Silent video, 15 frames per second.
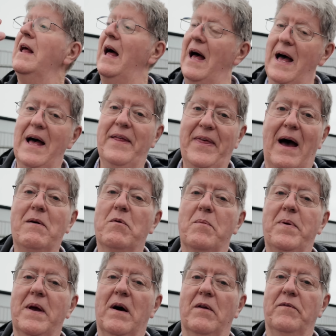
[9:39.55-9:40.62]
That will
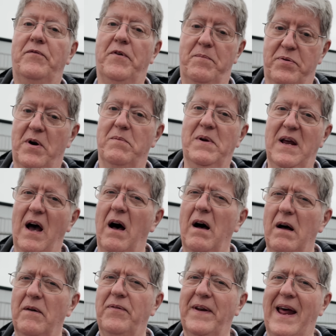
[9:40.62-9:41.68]
be on for probably
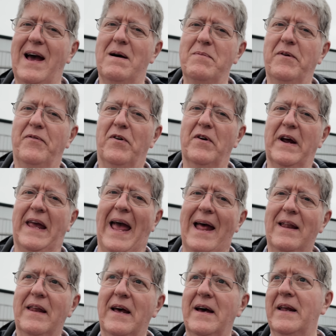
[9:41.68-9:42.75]
half an hour before I
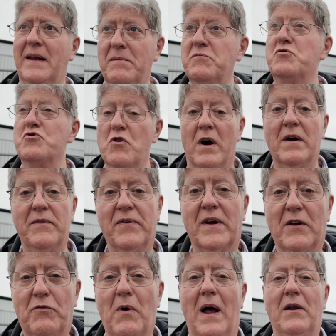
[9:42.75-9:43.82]
get there, and I'm
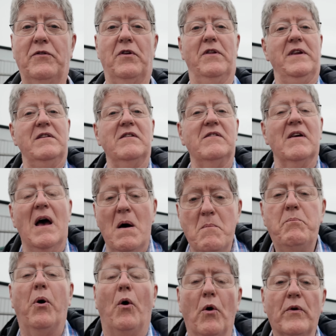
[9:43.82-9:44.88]
driving as well. So this is
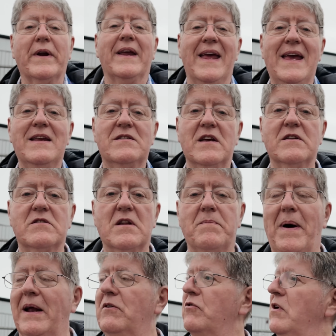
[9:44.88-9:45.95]
pouring heat into the
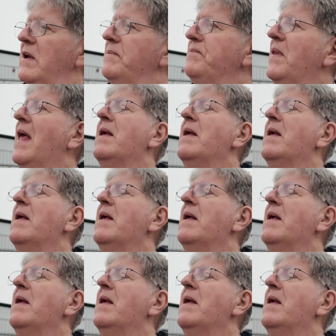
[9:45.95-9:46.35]
battery.